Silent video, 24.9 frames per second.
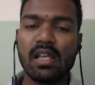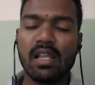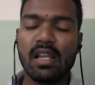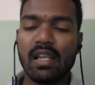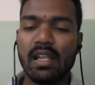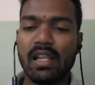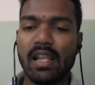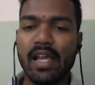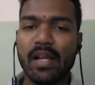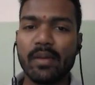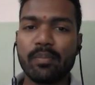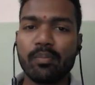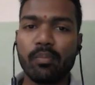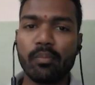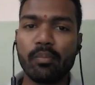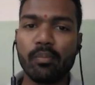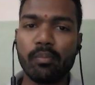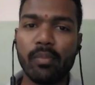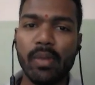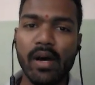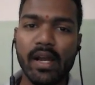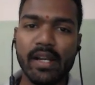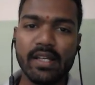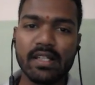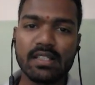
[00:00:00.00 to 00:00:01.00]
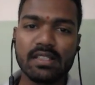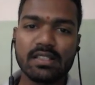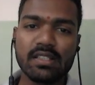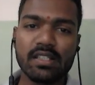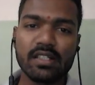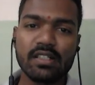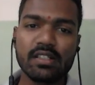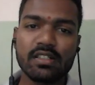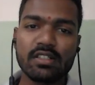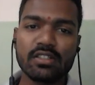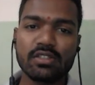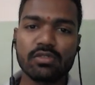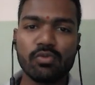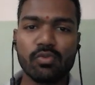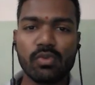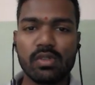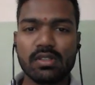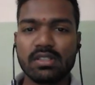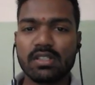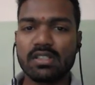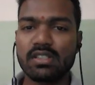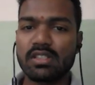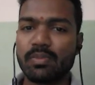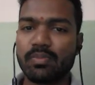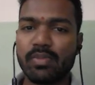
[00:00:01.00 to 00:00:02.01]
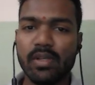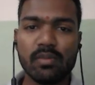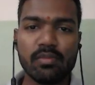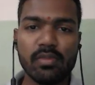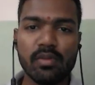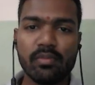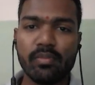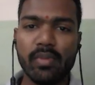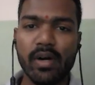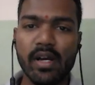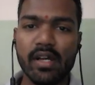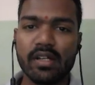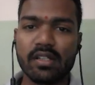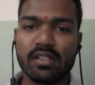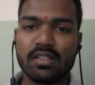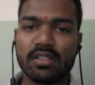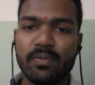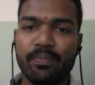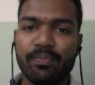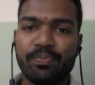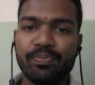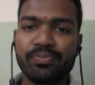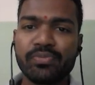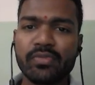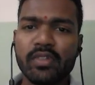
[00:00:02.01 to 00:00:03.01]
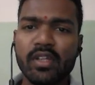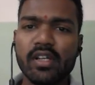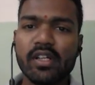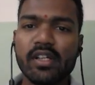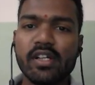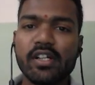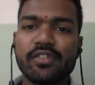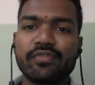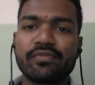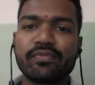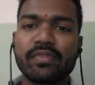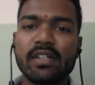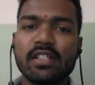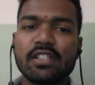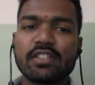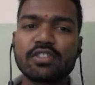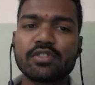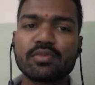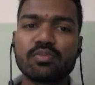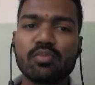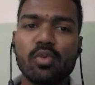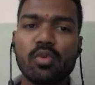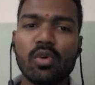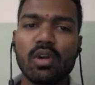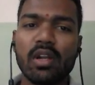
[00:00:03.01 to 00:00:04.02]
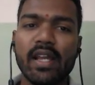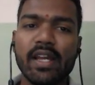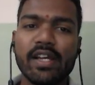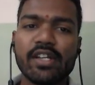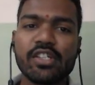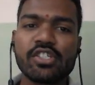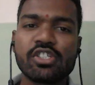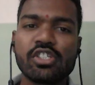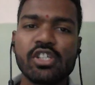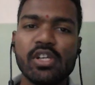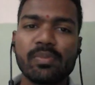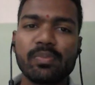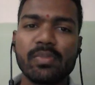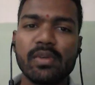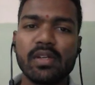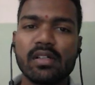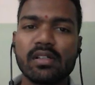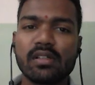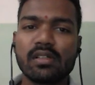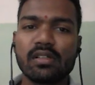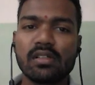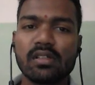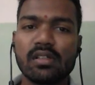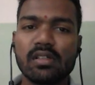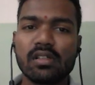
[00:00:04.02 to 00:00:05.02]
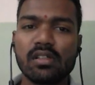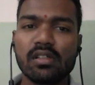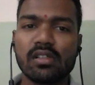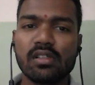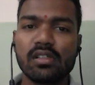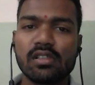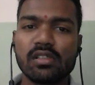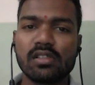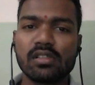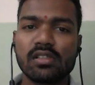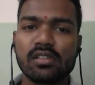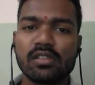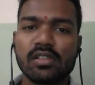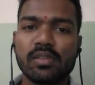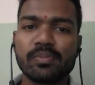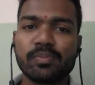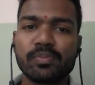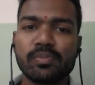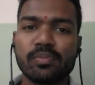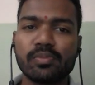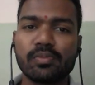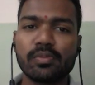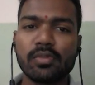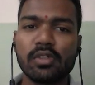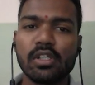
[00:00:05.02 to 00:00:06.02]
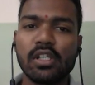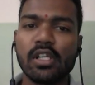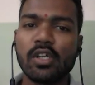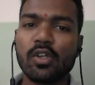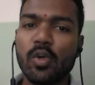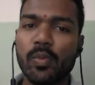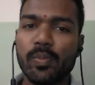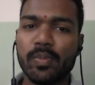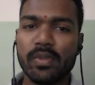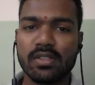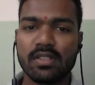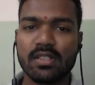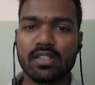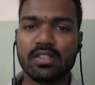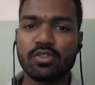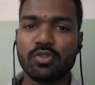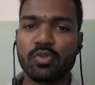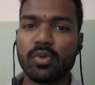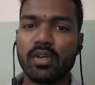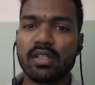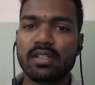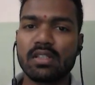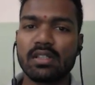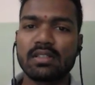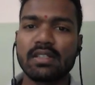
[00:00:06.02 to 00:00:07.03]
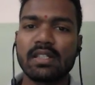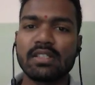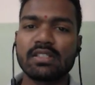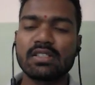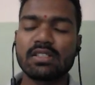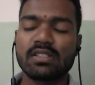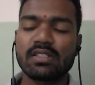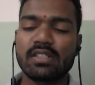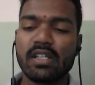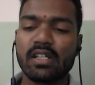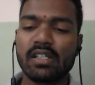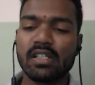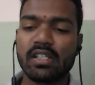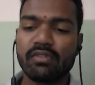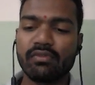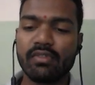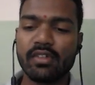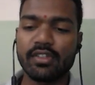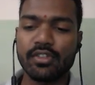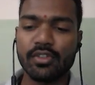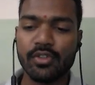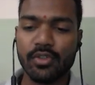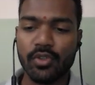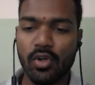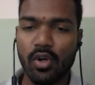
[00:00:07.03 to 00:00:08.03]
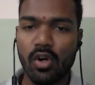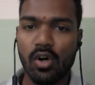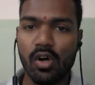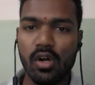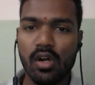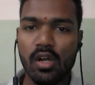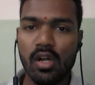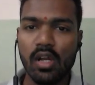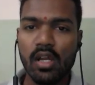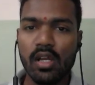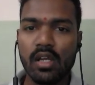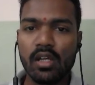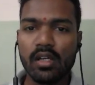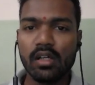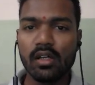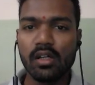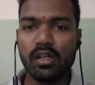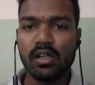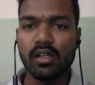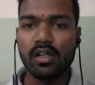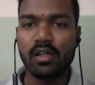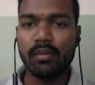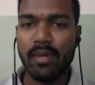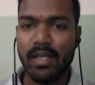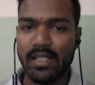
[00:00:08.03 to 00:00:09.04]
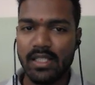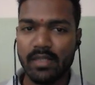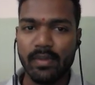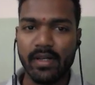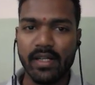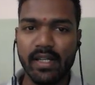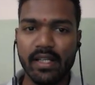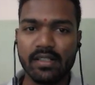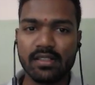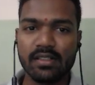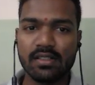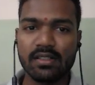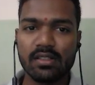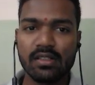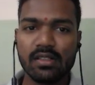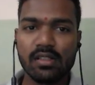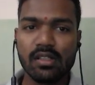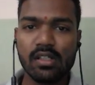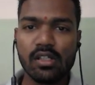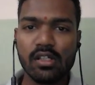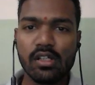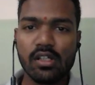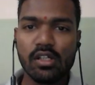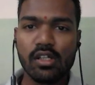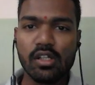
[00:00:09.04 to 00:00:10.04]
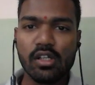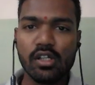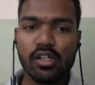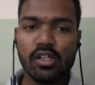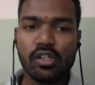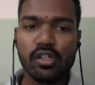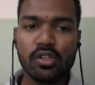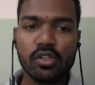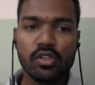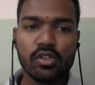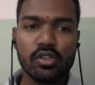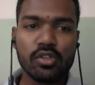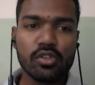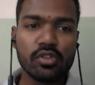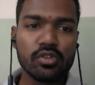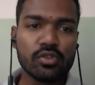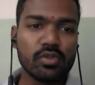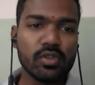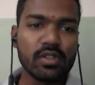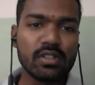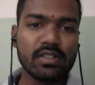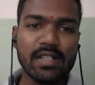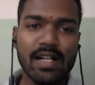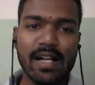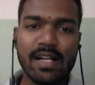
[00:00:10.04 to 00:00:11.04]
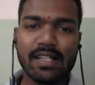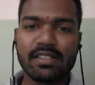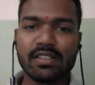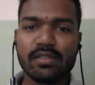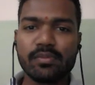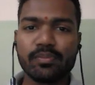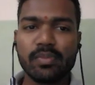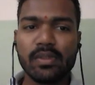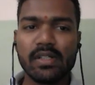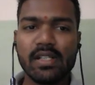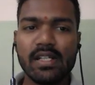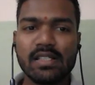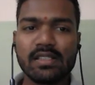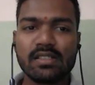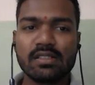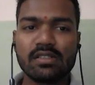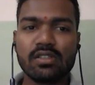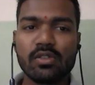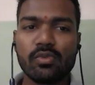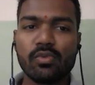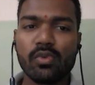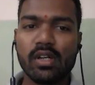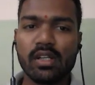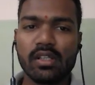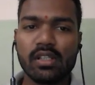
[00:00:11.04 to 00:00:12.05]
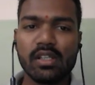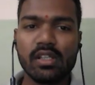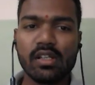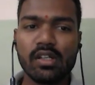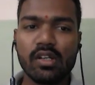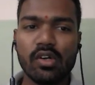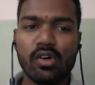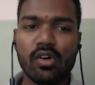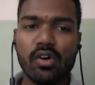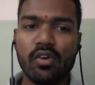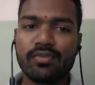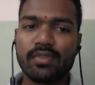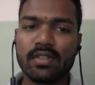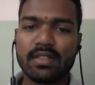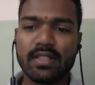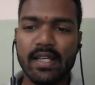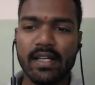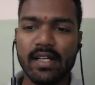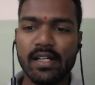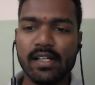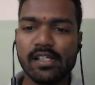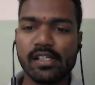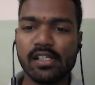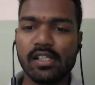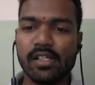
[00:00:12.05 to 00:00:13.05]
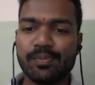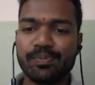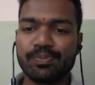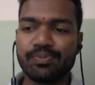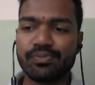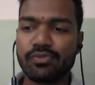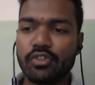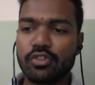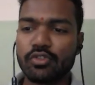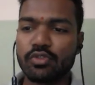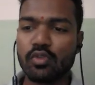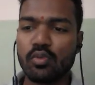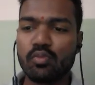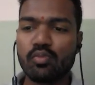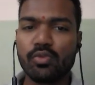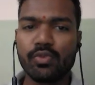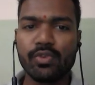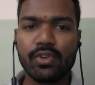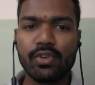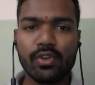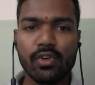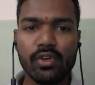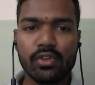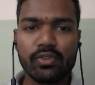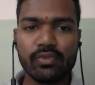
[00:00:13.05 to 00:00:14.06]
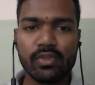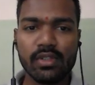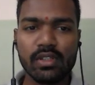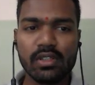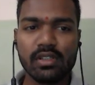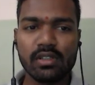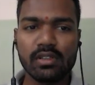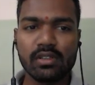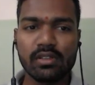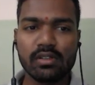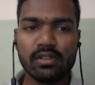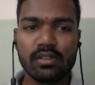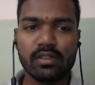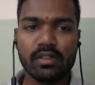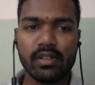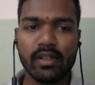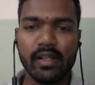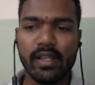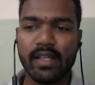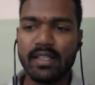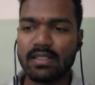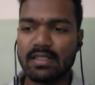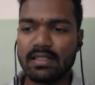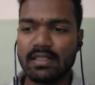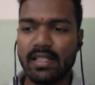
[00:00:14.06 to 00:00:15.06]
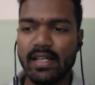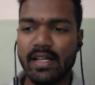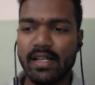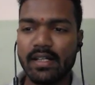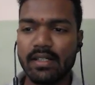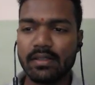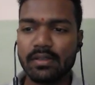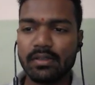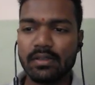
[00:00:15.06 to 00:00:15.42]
like bargain seekers versus the premium buyers. It feels more like shaping the Lego pieces together than struggling with raw mathematics. So it's as simple as the working of the scikit-learn. So moving on with the next slide.